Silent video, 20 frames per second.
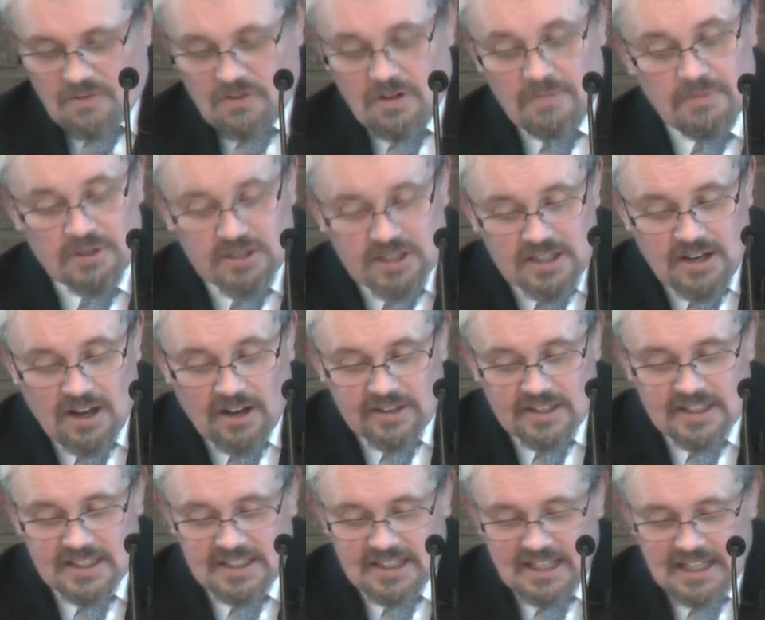We must not
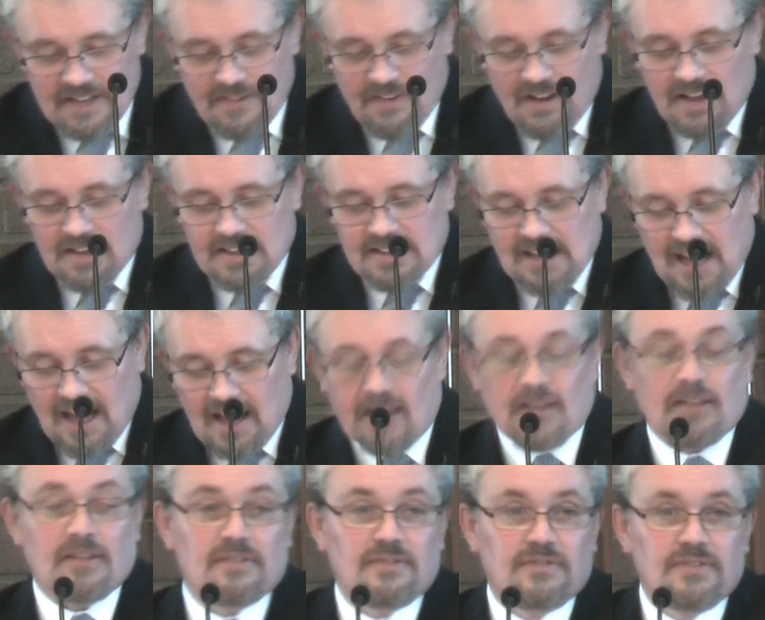deceive
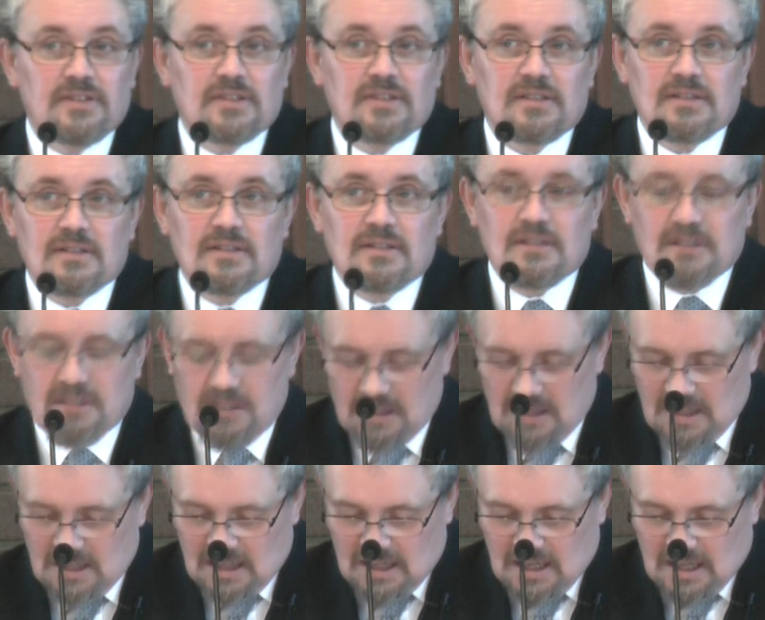ourselves.
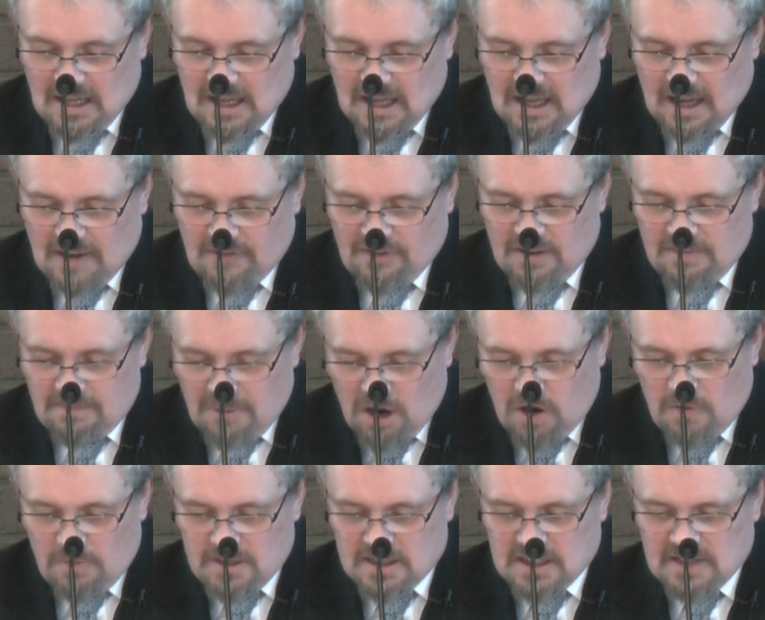Every
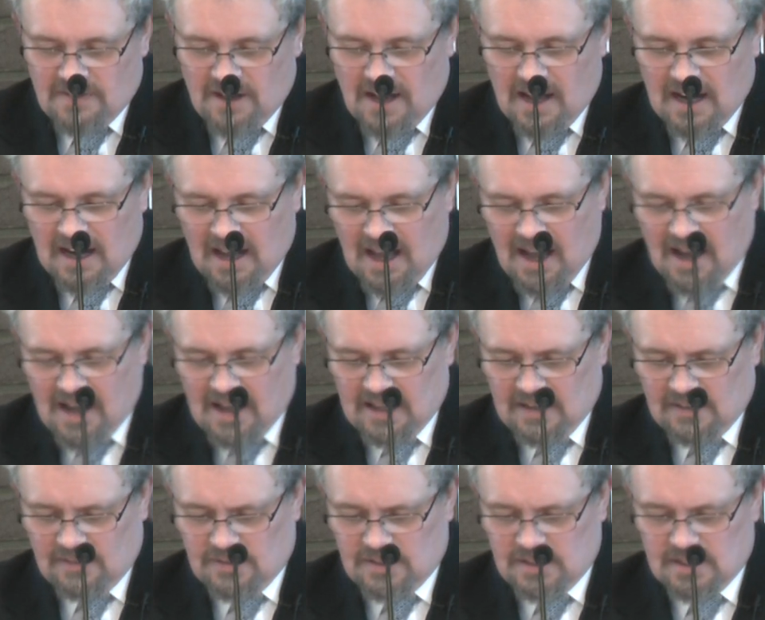moment of our
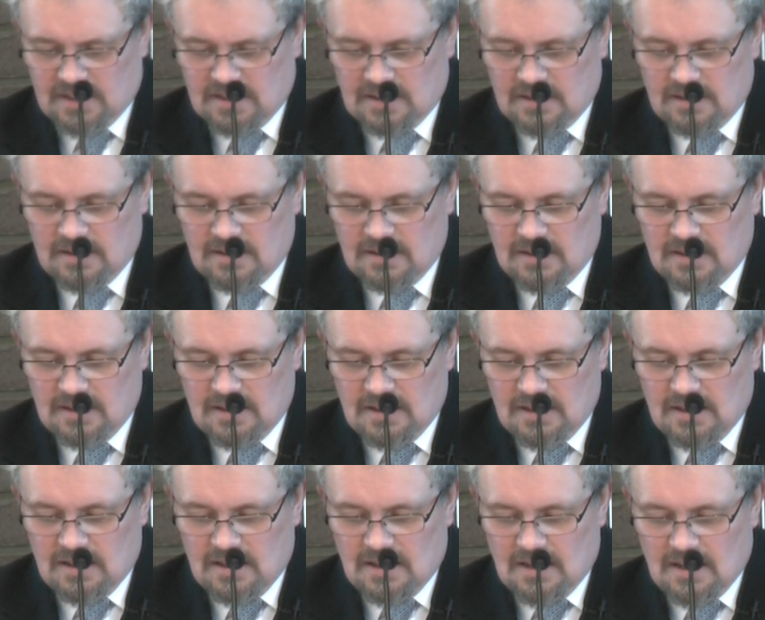lives,
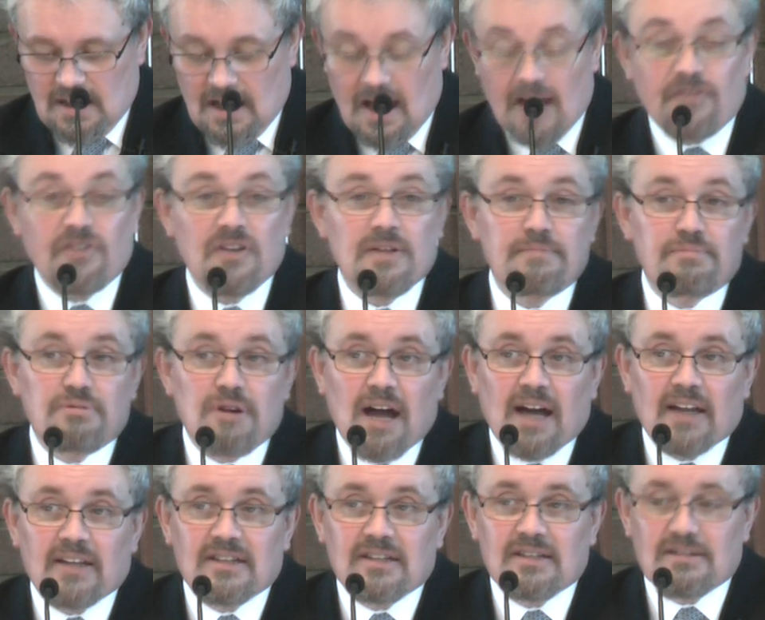every
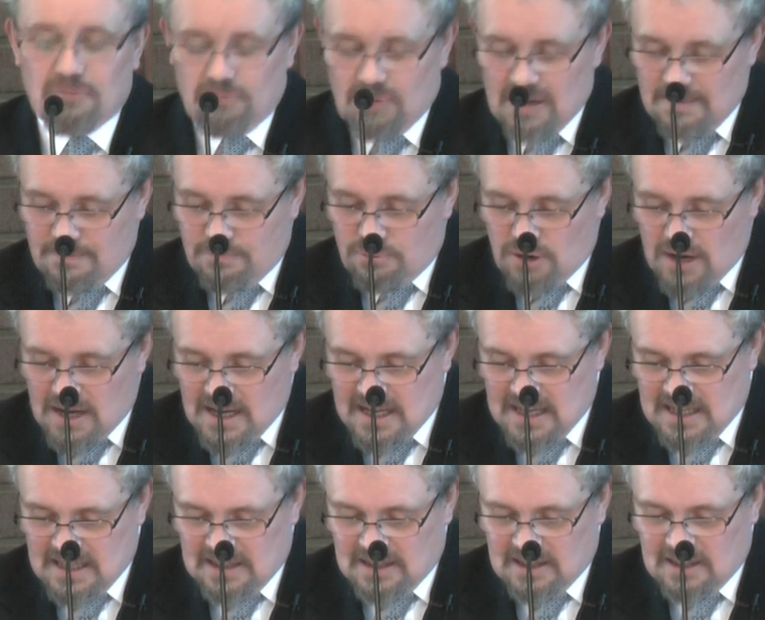breath we
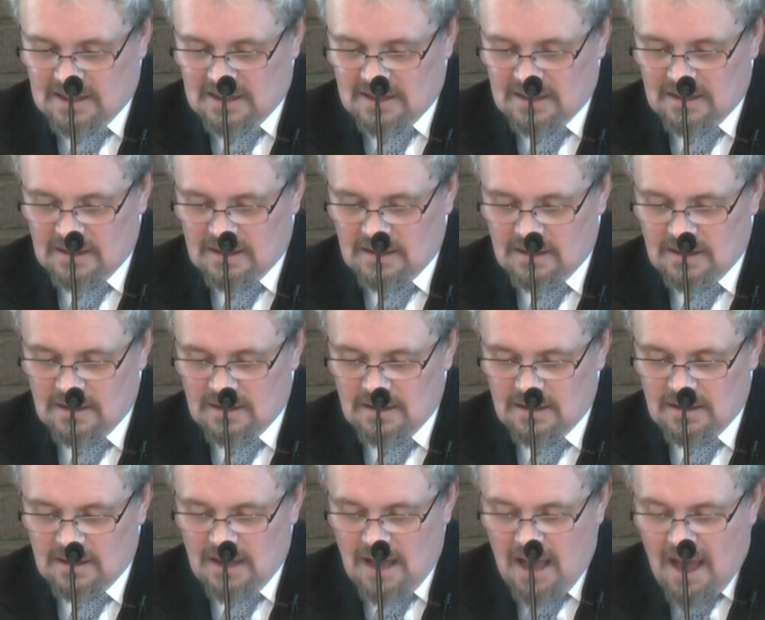breathe,
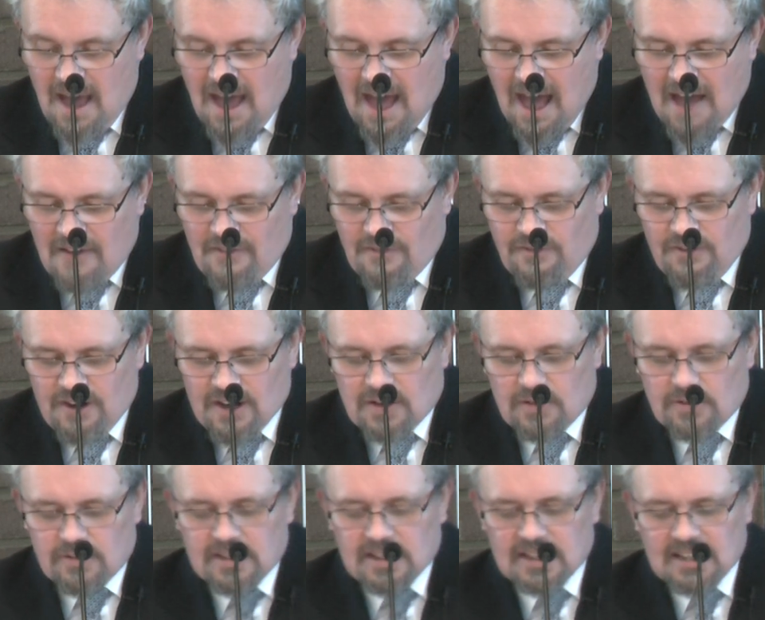every
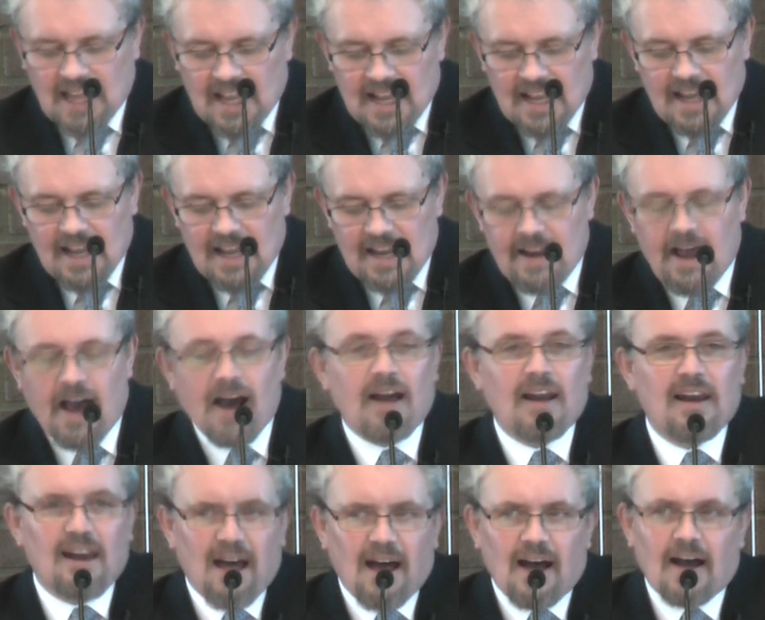good thing in
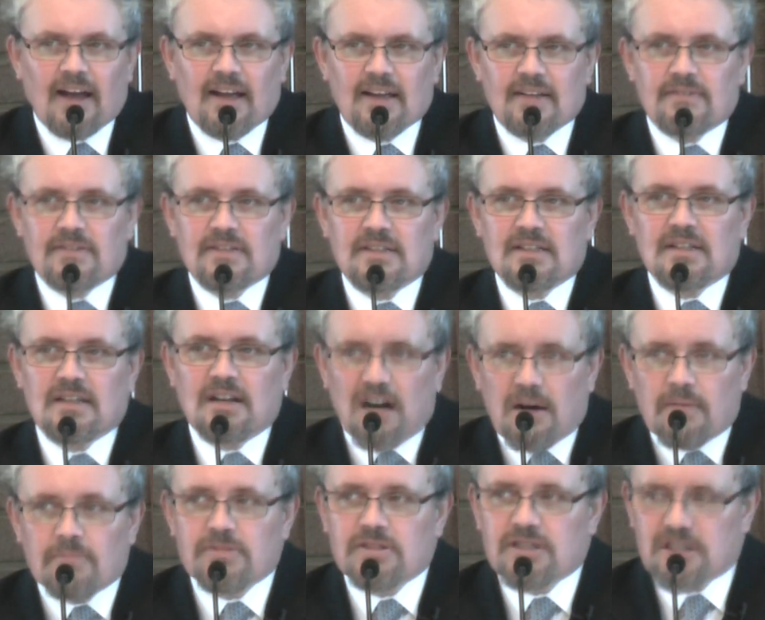our lives
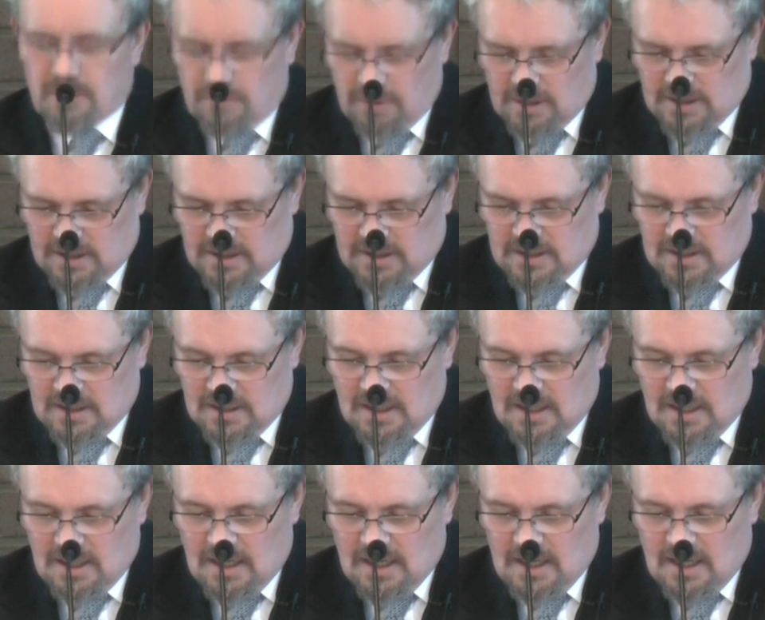comes to us
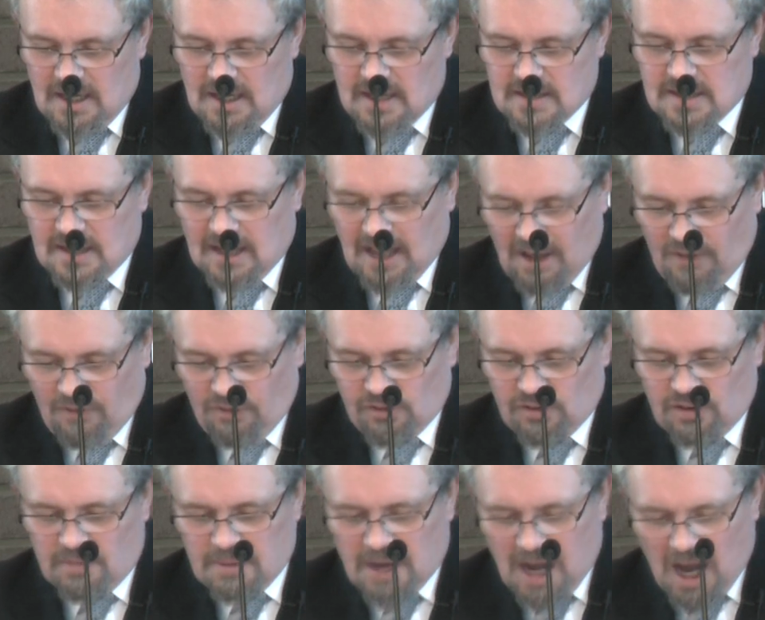as a gift
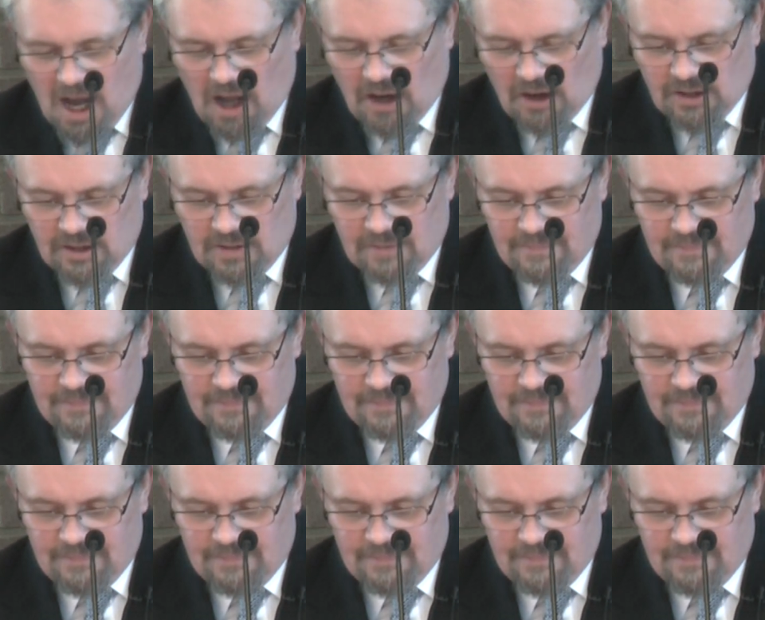from God.